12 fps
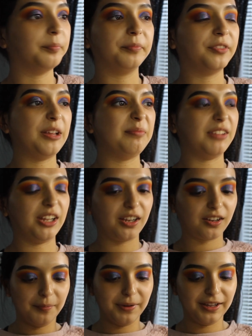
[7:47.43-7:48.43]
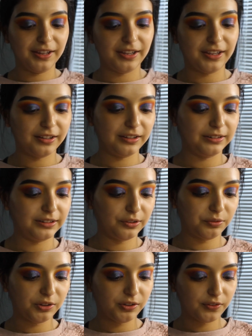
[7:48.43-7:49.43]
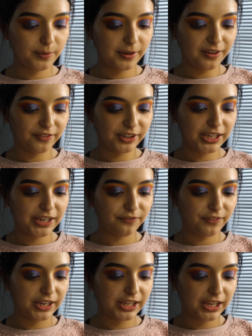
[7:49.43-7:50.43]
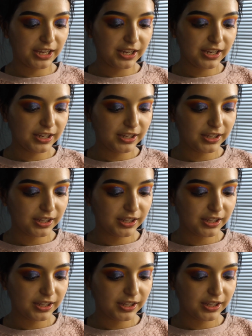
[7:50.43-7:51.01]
same thing, but this one's from Everyday Vacay.